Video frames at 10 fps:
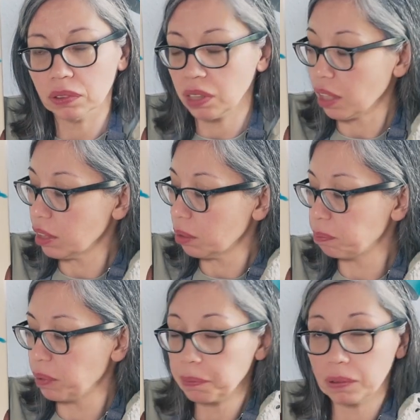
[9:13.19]
The other
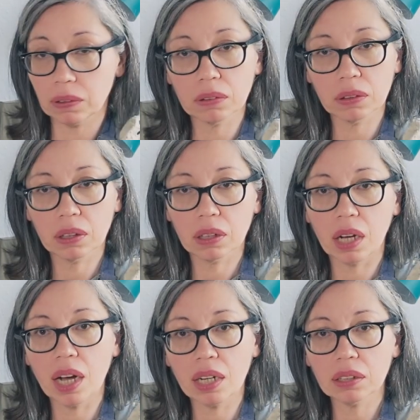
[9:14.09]
people
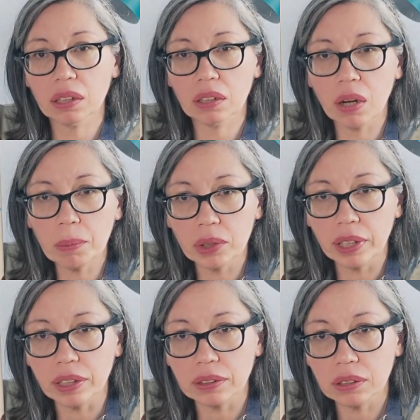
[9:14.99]
are
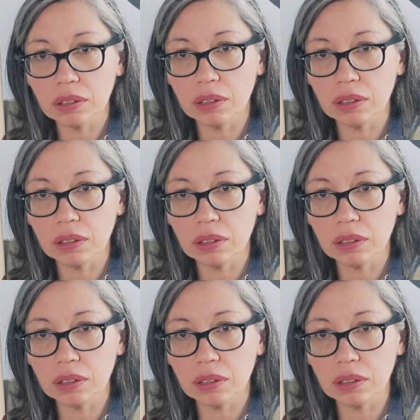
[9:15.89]
commoners.